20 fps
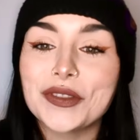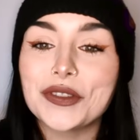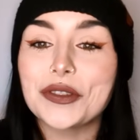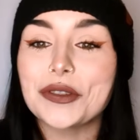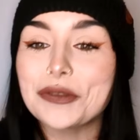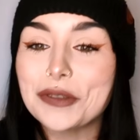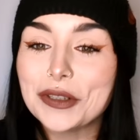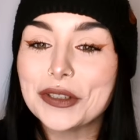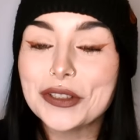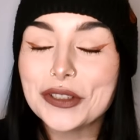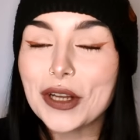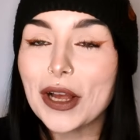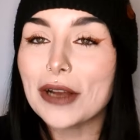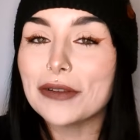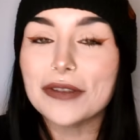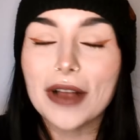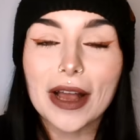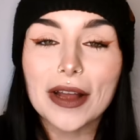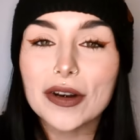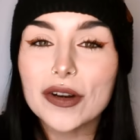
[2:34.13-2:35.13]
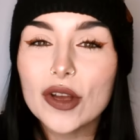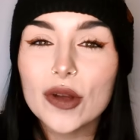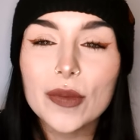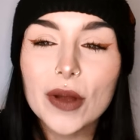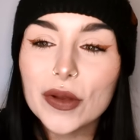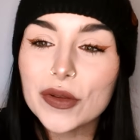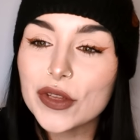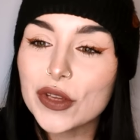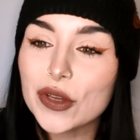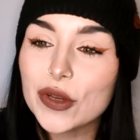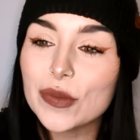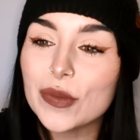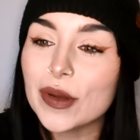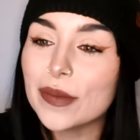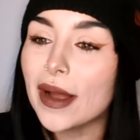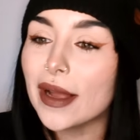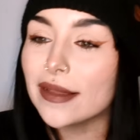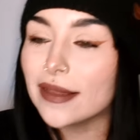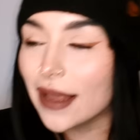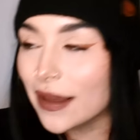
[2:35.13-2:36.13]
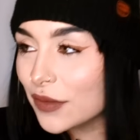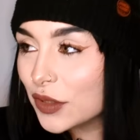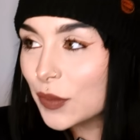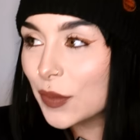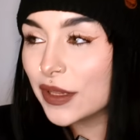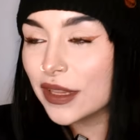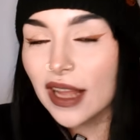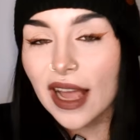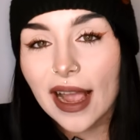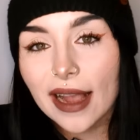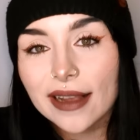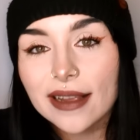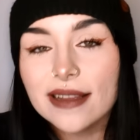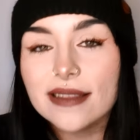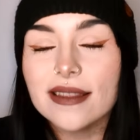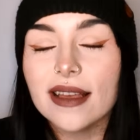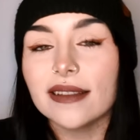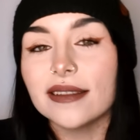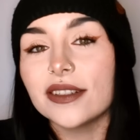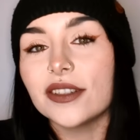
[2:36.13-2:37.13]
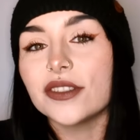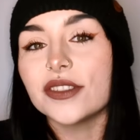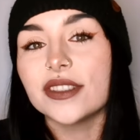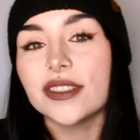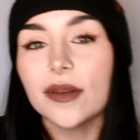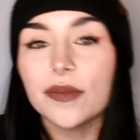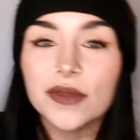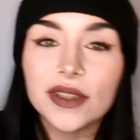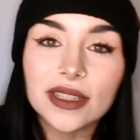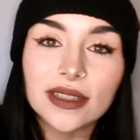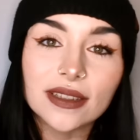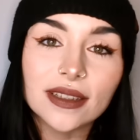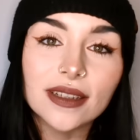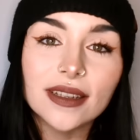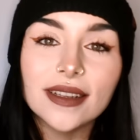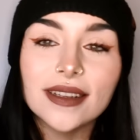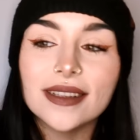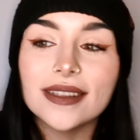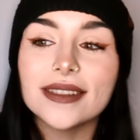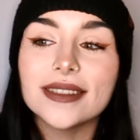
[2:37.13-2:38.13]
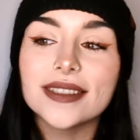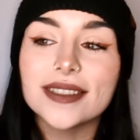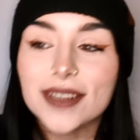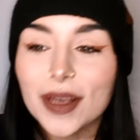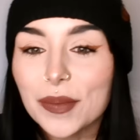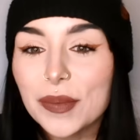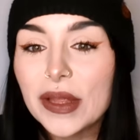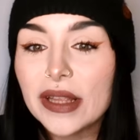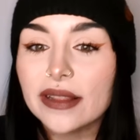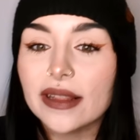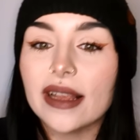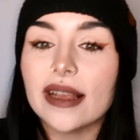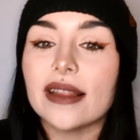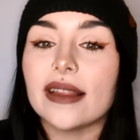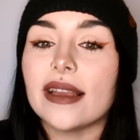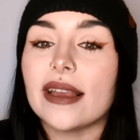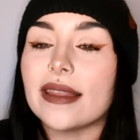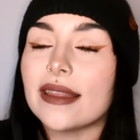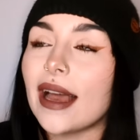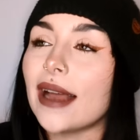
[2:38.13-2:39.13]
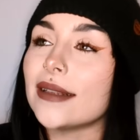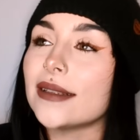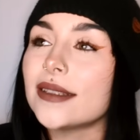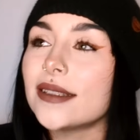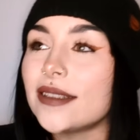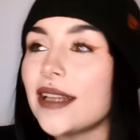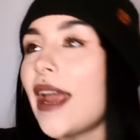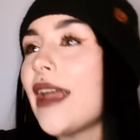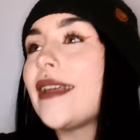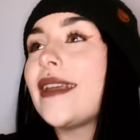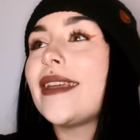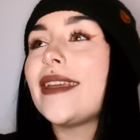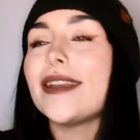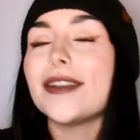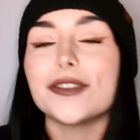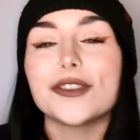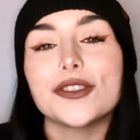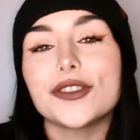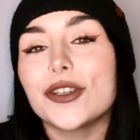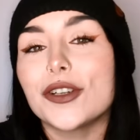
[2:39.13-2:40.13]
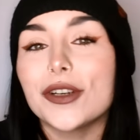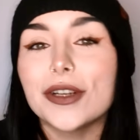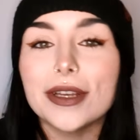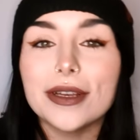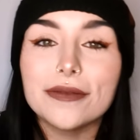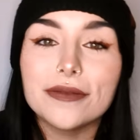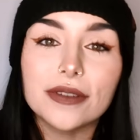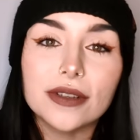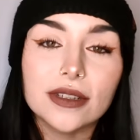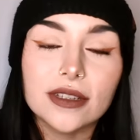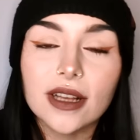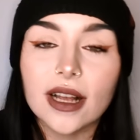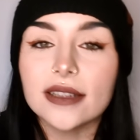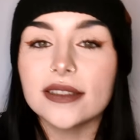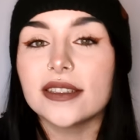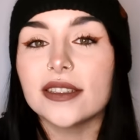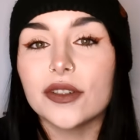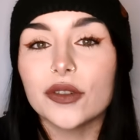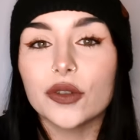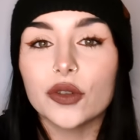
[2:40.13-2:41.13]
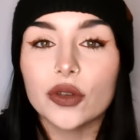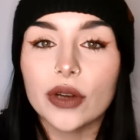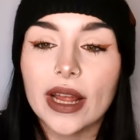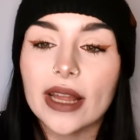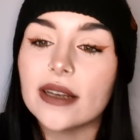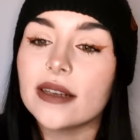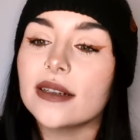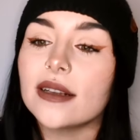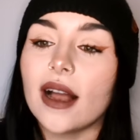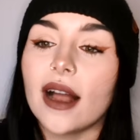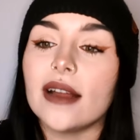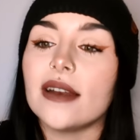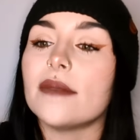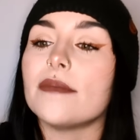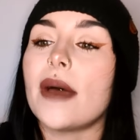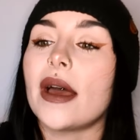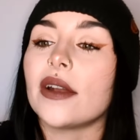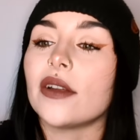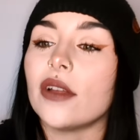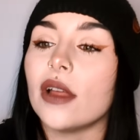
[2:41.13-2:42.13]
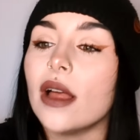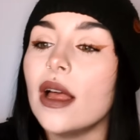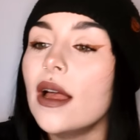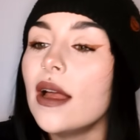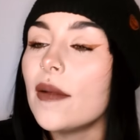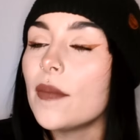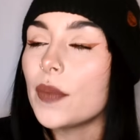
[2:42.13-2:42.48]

So first off, I don't know about you, but my life's been lacking that little something lately. That stanky, assertive, guts and grit kind of metal.